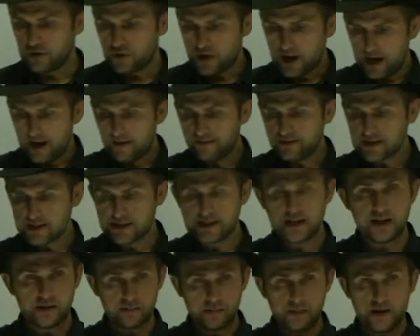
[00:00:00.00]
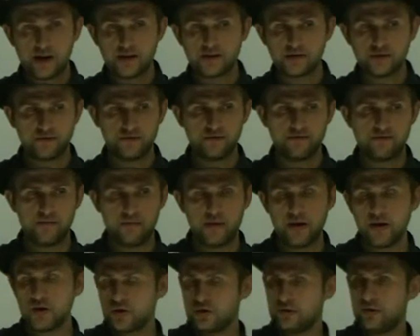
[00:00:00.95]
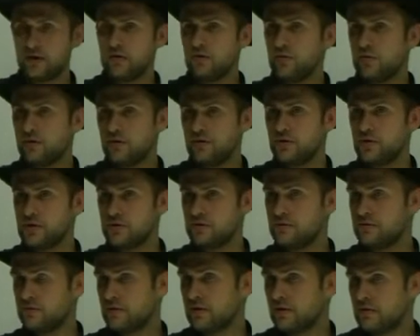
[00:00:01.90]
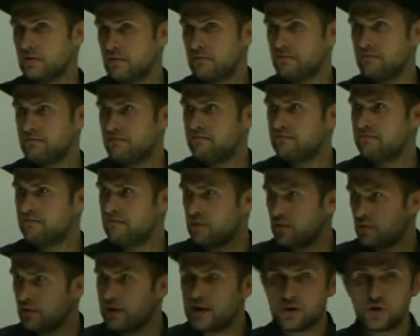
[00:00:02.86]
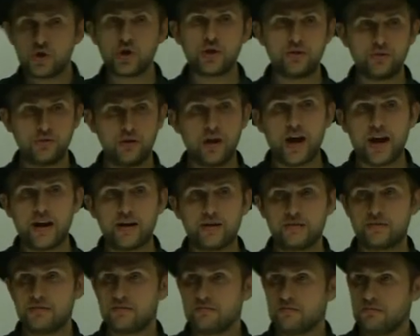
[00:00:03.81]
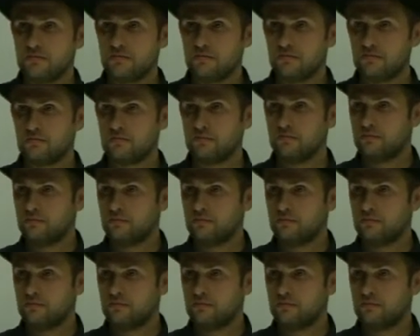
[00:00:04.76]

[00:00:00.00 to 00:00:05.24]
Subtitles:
And when you have this database of information, then you can generalize.